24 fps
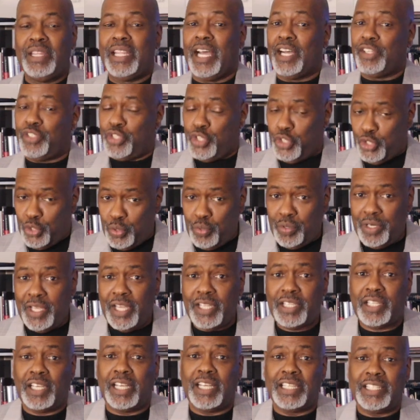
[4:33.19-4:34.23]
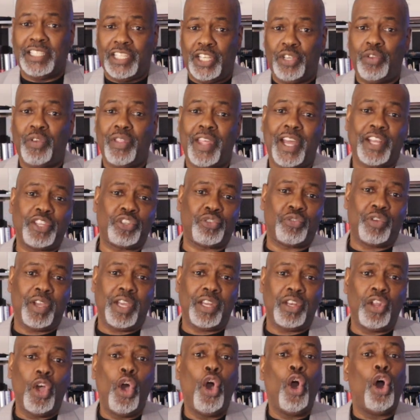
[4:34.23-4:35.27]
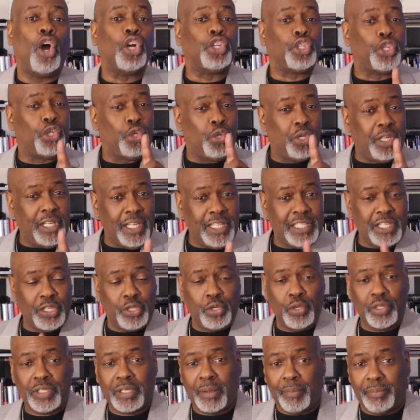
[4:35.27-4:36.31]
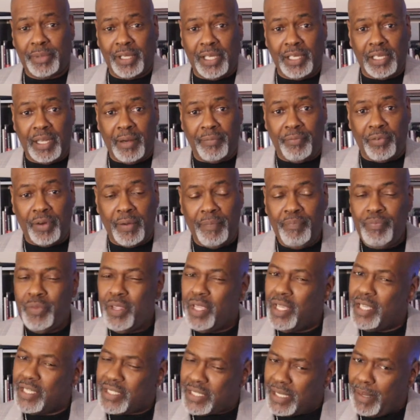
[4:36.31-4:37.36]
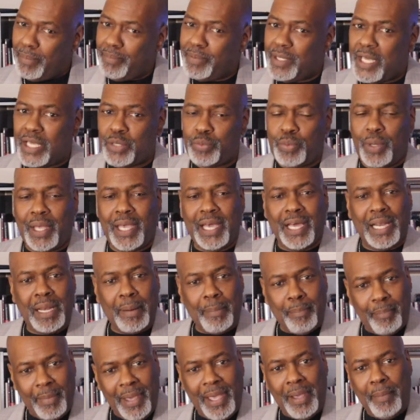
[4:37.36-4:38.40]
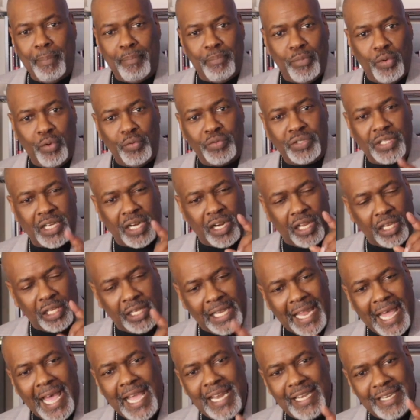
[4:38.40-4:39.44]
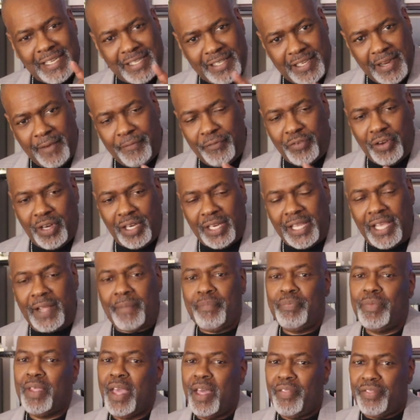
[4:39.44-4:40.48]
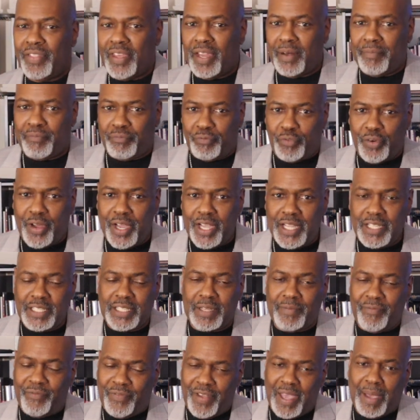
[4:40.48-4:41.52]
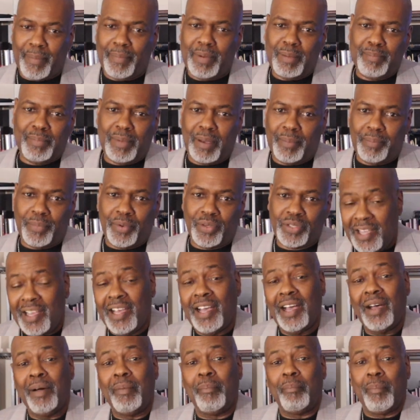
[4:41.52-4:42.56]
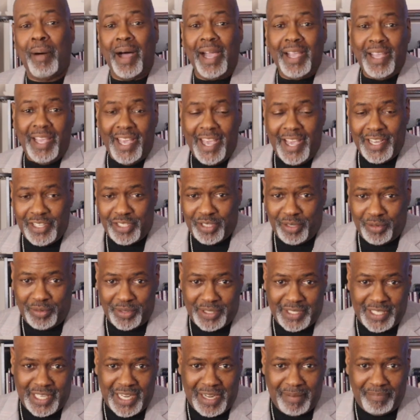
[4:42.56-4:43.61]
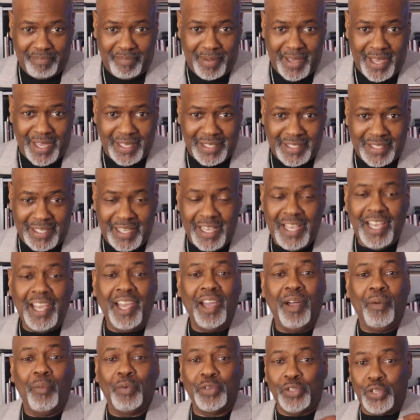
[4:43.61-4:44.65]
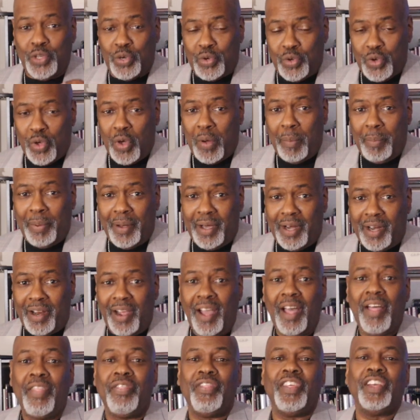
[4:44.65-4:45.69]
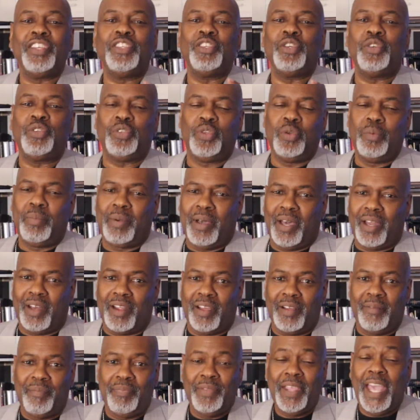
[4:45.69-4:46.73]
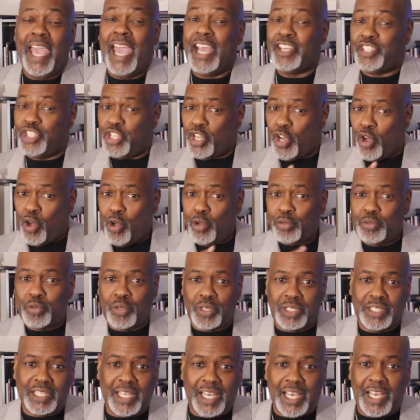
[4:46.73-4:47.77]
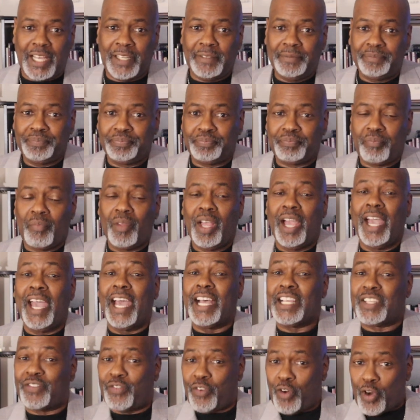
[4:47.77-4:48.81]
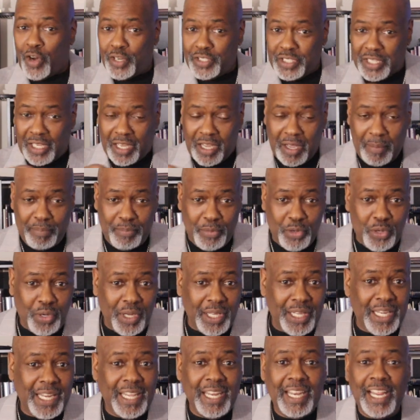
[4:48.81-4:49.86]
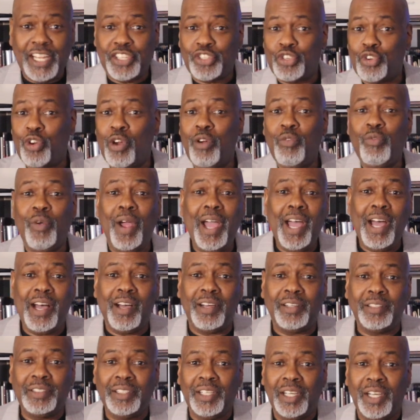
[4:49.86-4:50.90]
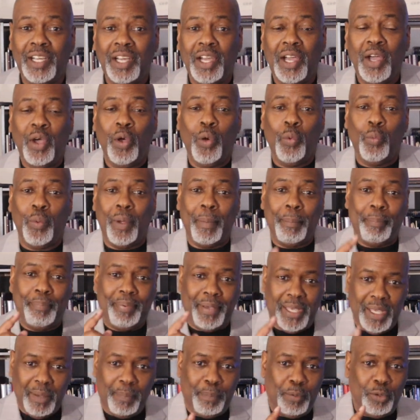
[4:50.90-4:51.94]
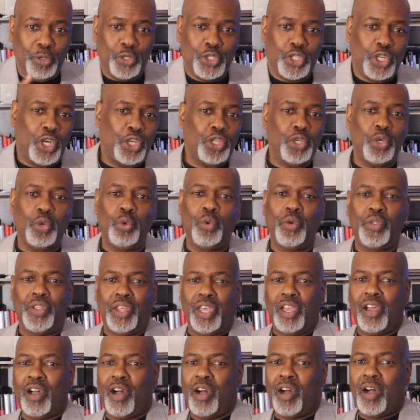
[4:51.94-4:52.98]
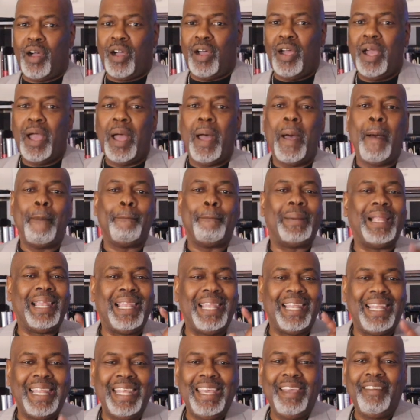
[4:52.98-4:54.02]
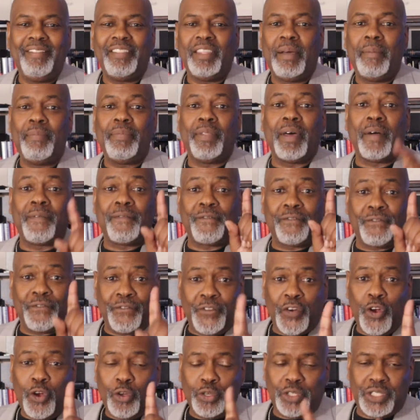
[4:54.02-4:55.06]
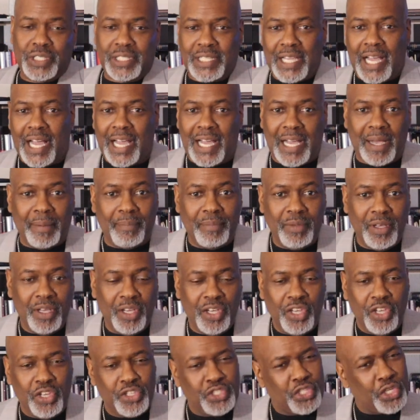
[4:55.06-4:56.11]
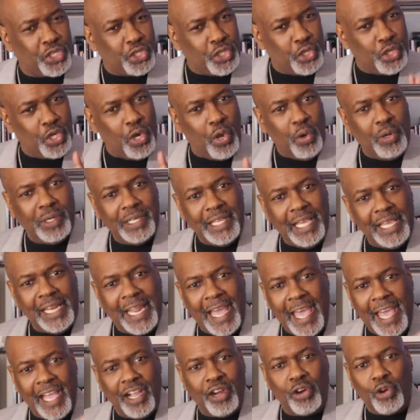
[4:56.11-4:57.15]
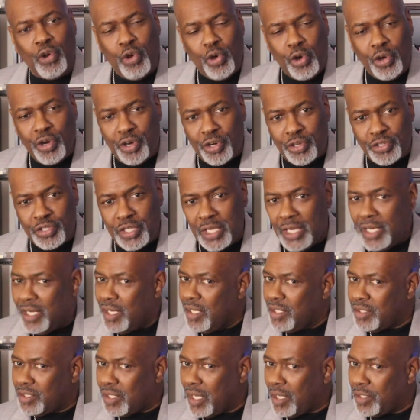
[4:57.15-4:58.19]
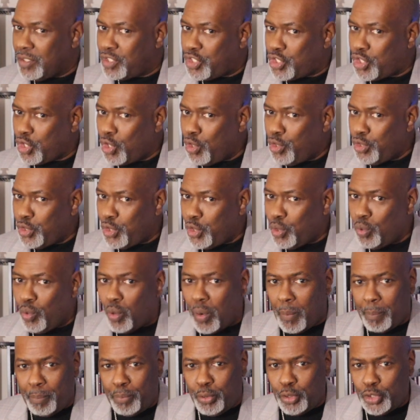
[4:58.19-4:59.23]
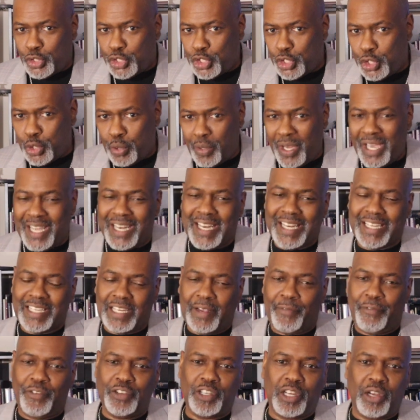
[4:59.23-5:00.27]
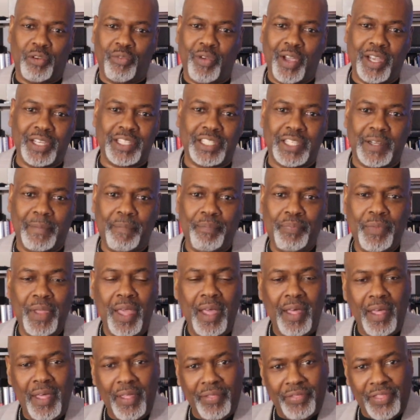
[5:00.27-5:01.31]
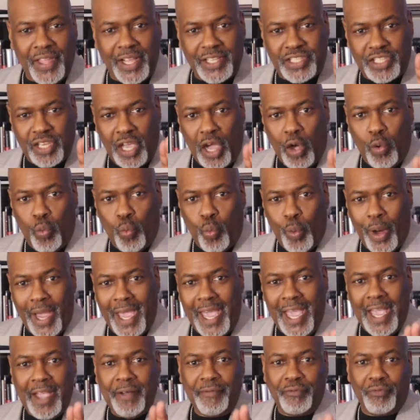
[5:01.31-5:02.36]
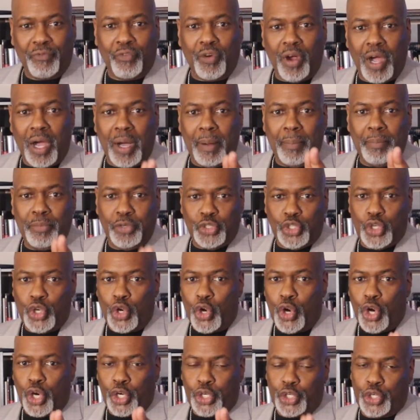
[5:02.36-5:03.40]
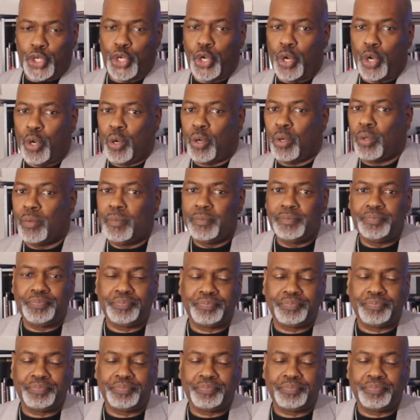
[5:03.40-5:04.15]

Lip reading: Now, do you need to continue that trend, or do you need to do something different? Sometimes we got to make moves that are a lot differently than friends and family members. Maya Angelou said it best. When you know better, then you do better. And she also said, as far as the community that you're around, when people show you who they are, believe them the first time. So you don't need hanger-oners to show you or push you in a different direction that's away from your goal.